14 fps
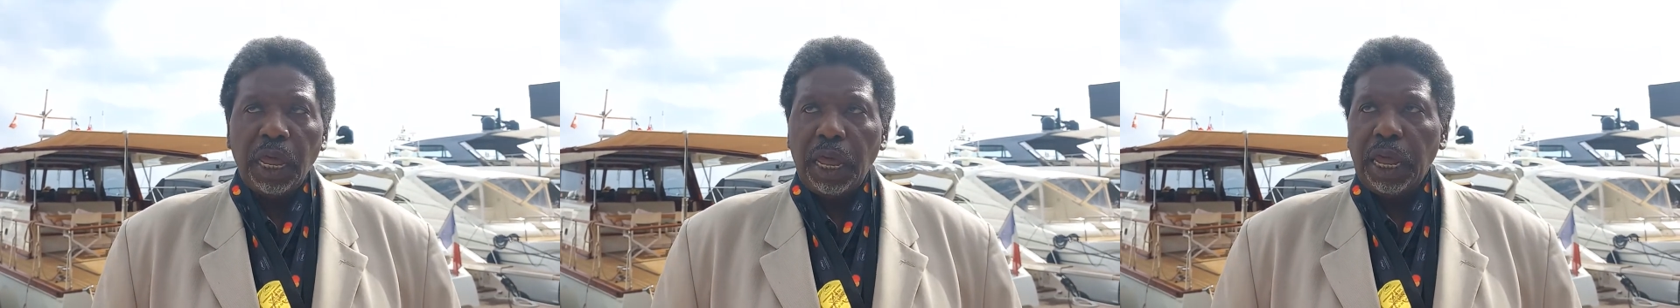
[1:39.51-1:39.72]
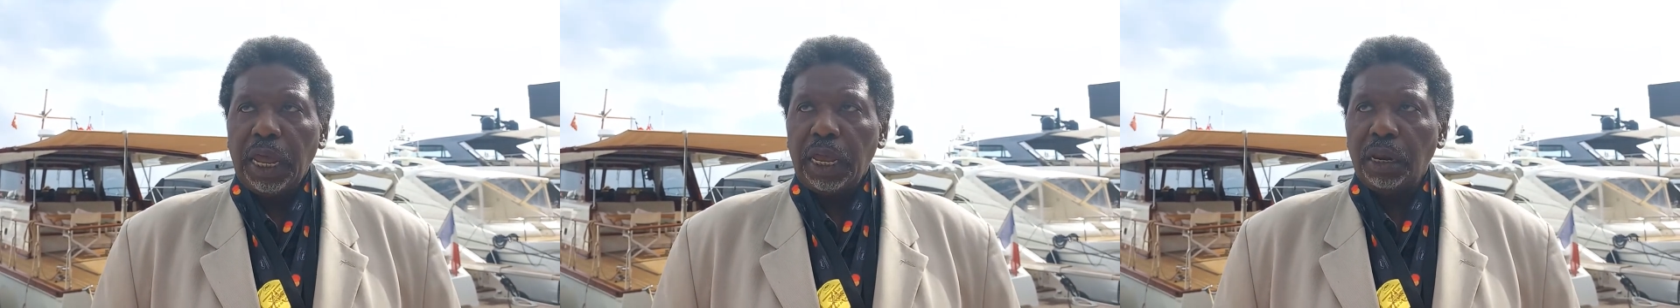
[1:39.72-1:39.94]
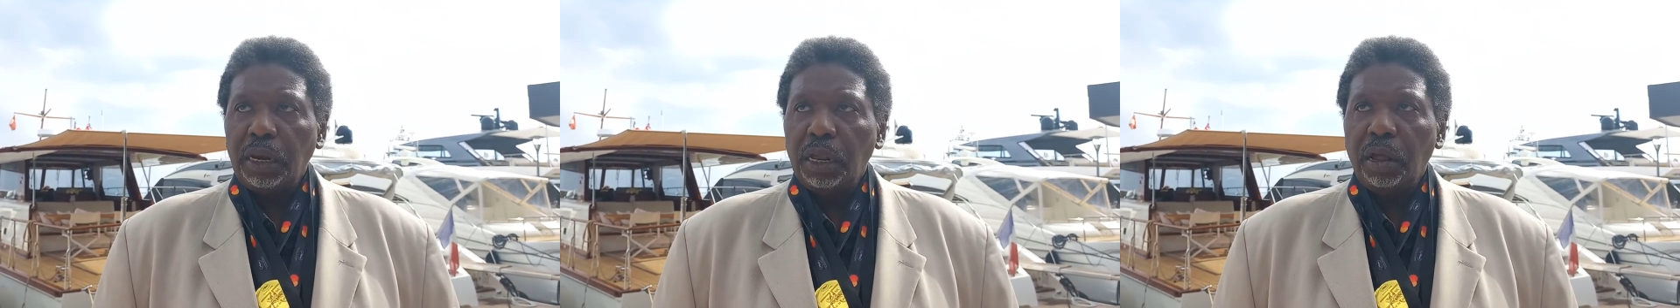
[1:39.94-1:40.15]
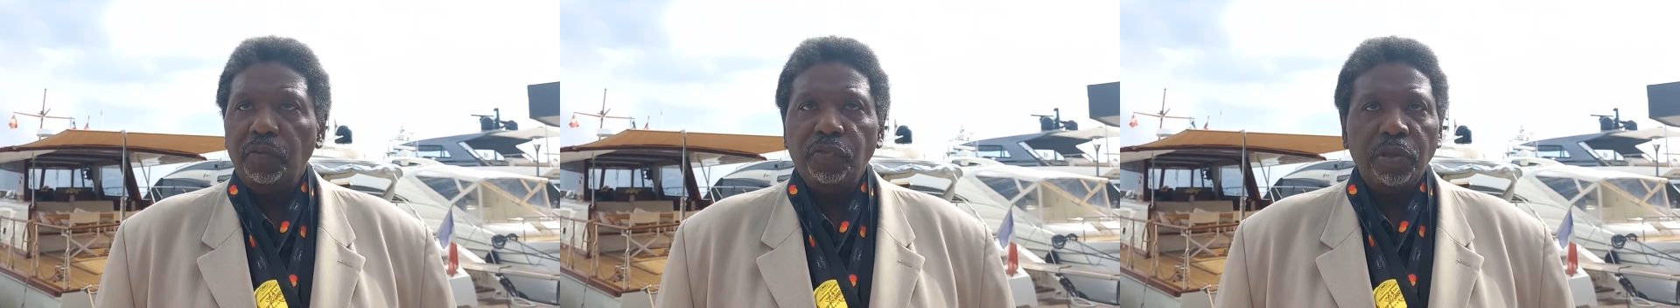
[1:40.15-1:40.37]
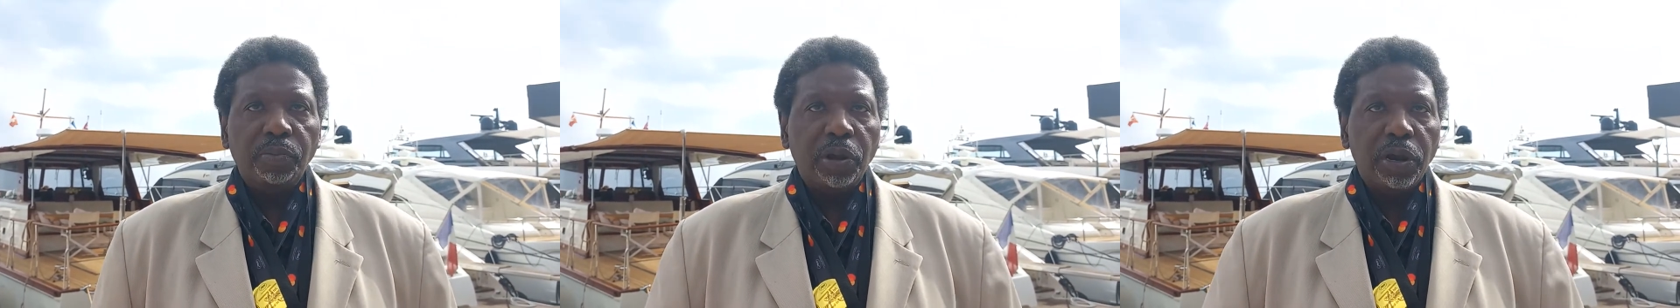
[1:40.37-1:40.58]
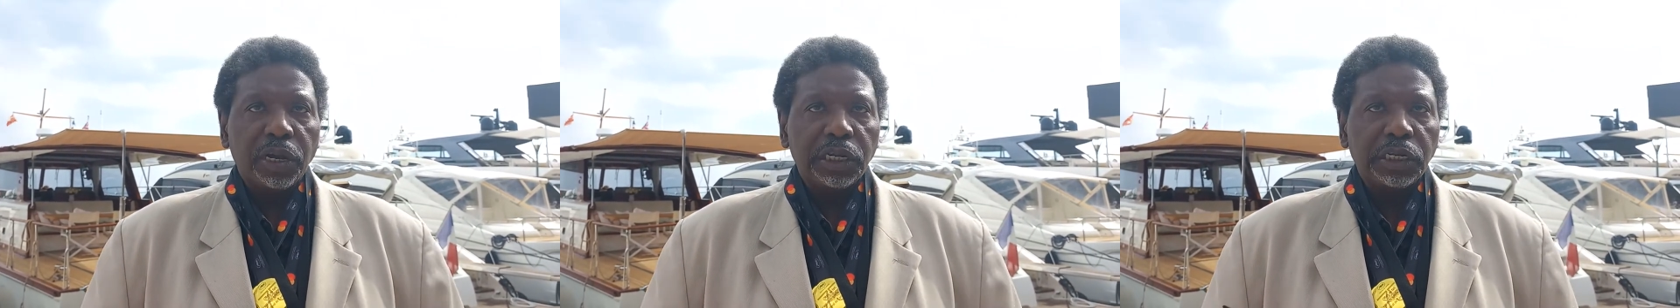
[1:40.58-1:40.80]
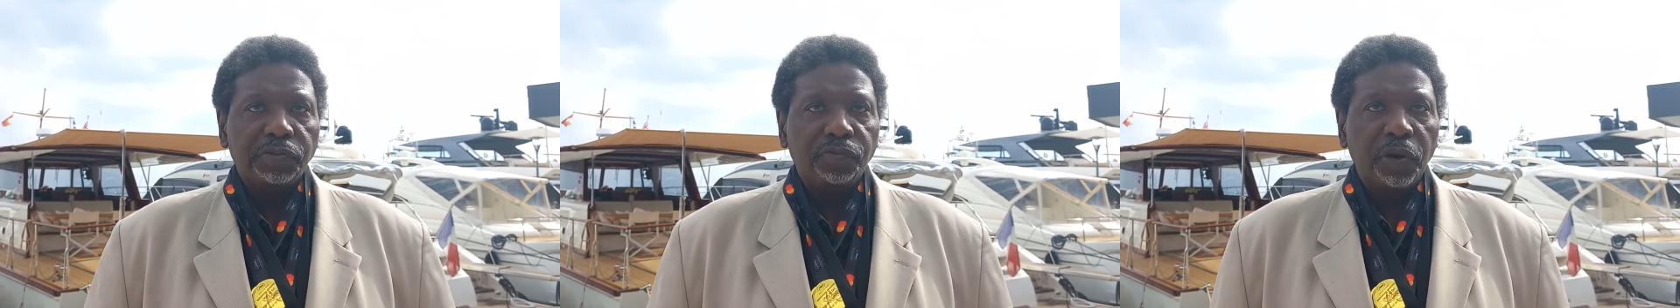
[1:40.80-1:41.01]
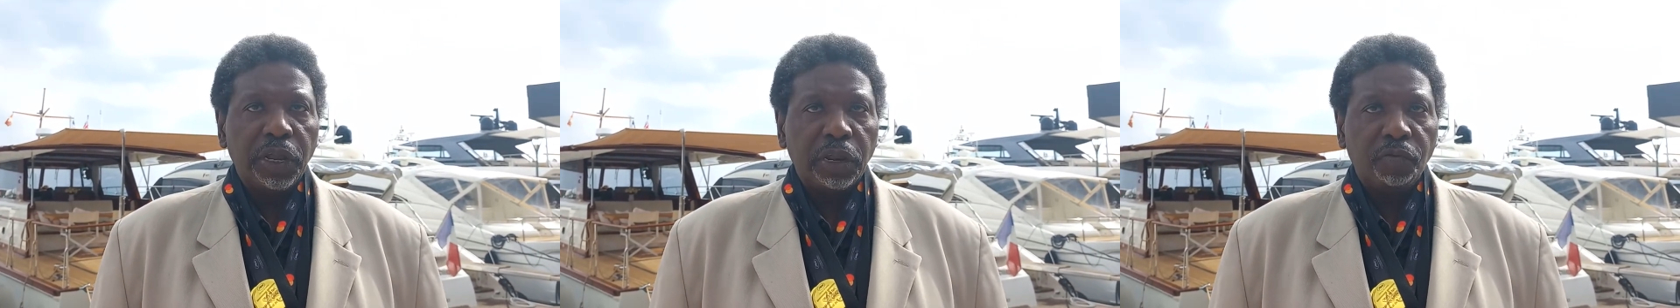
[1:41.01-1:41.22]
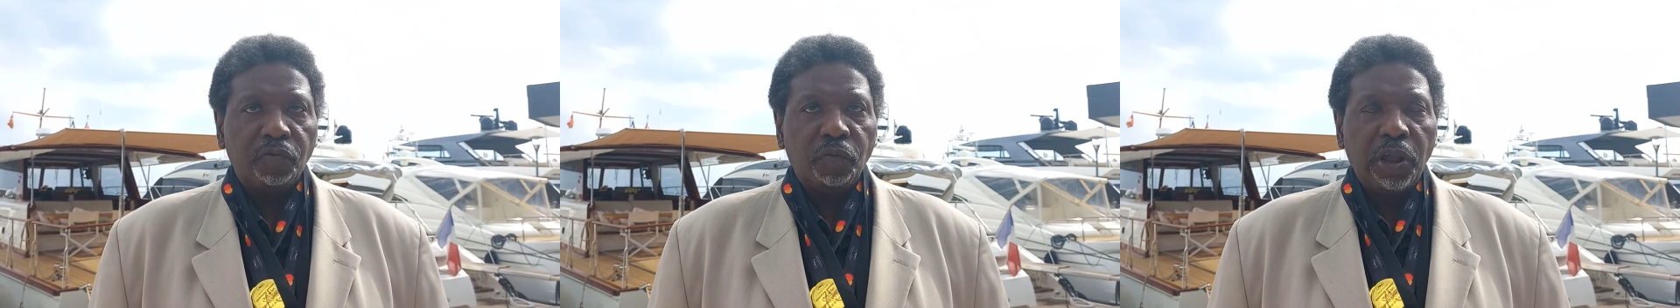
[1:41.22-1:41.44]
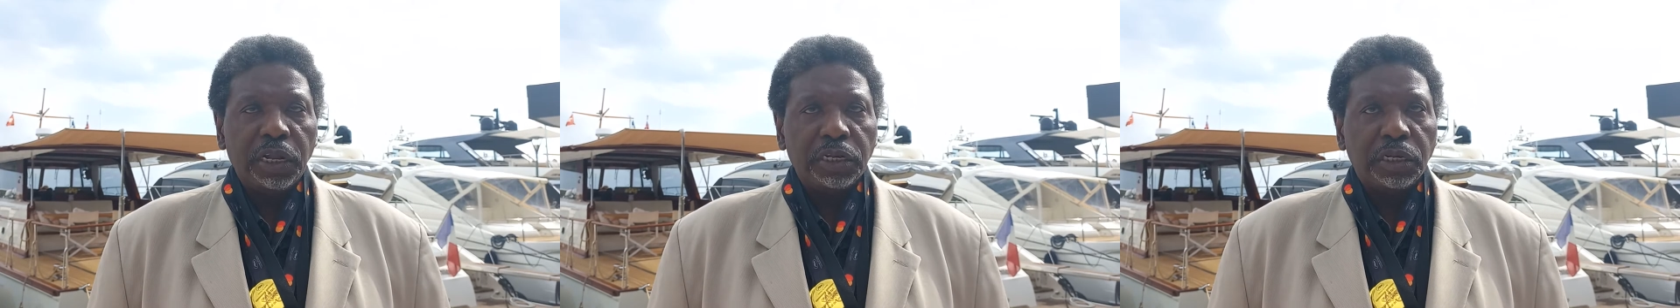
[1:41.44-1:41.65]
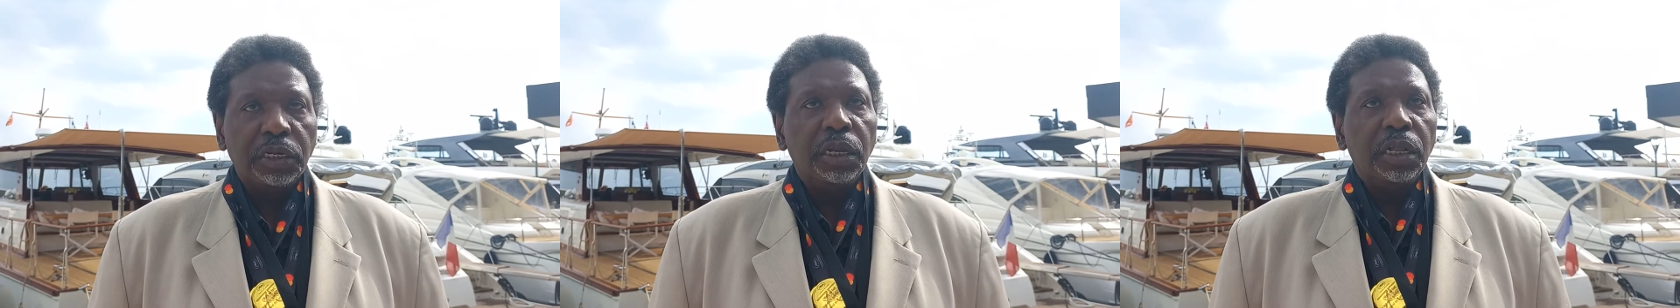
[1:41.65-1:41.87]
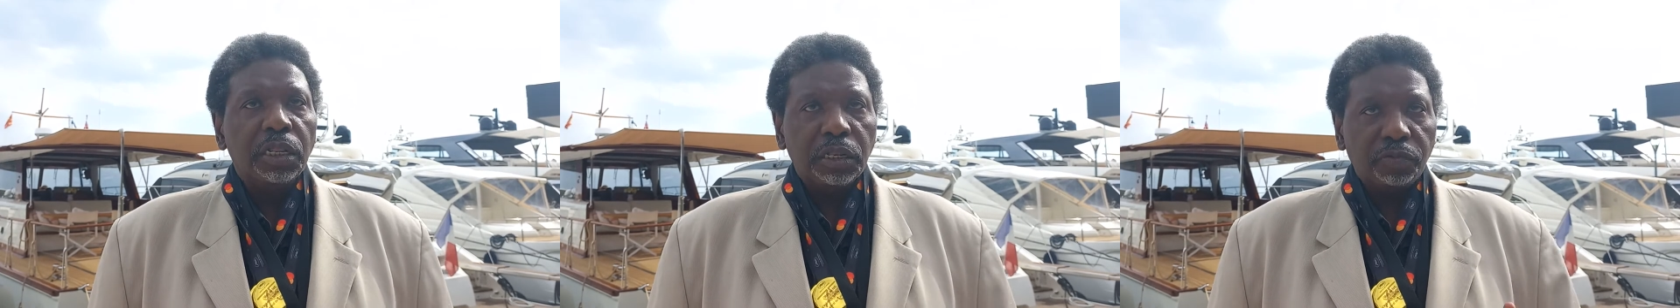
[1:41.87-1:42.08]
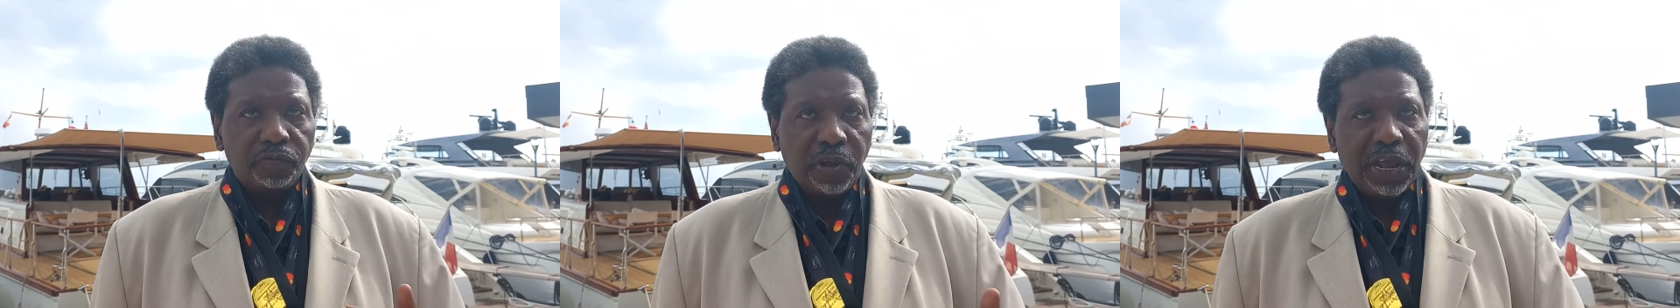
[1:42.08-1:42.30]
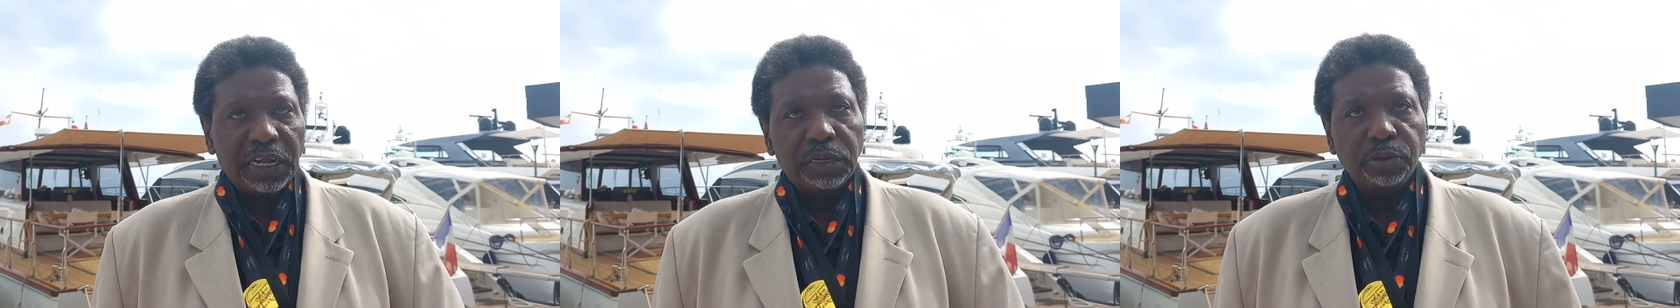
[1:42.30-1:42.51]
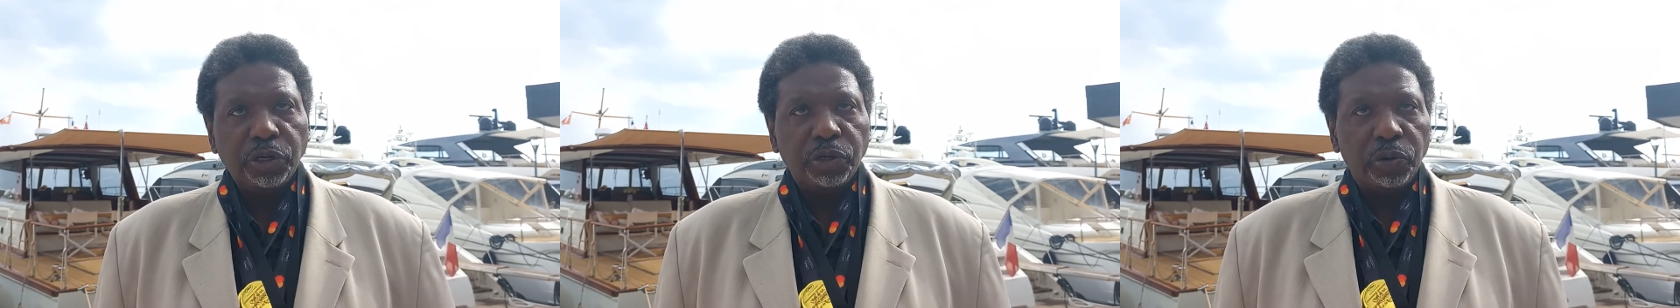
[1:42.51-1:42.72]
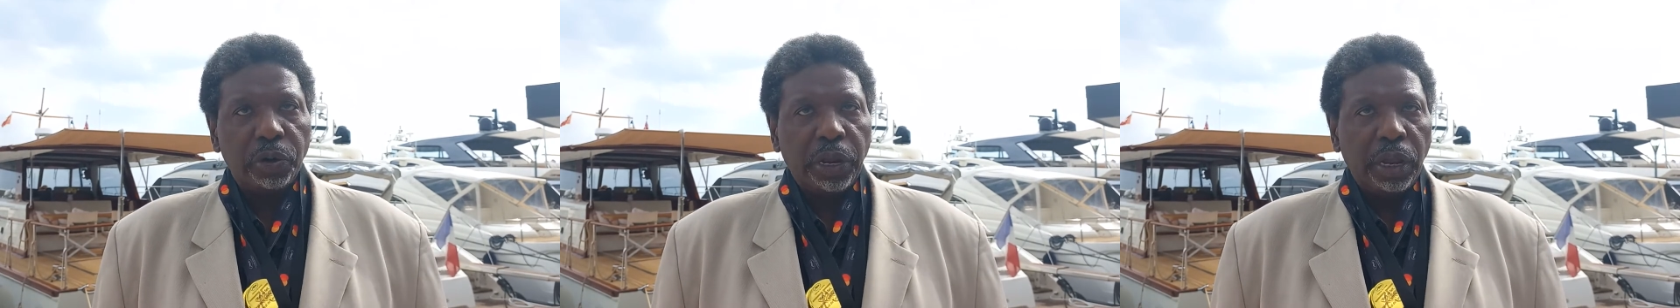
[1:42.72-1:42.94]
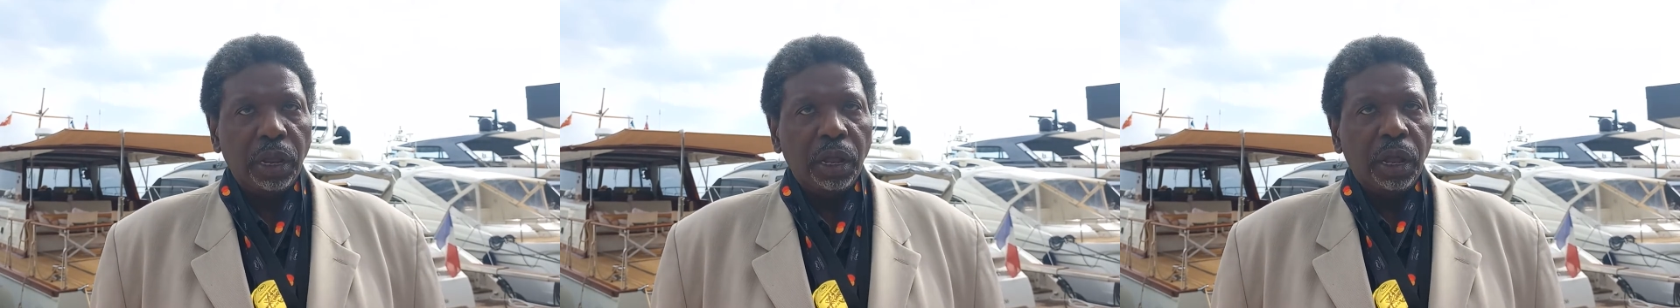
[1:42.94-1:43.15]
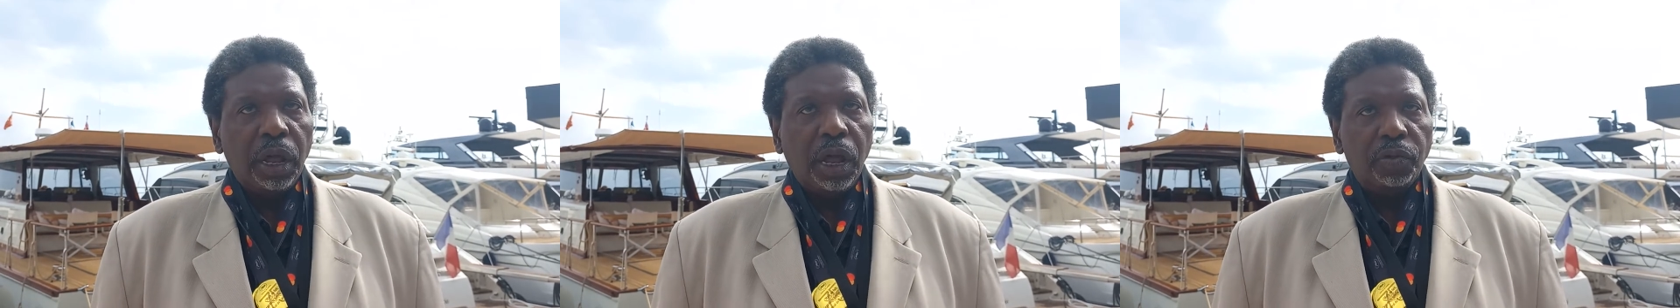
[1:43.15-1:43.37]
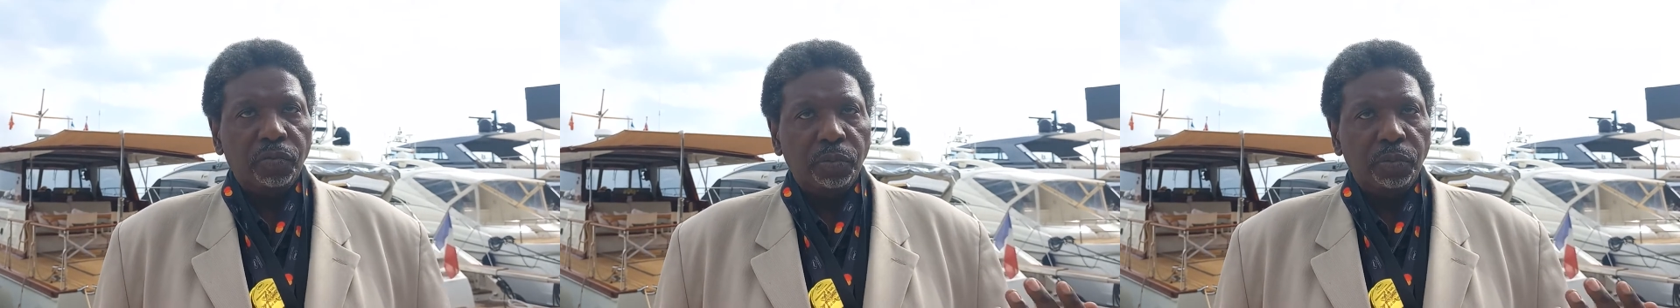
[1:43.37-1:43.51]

and of the Americans voting in France, the vast majority of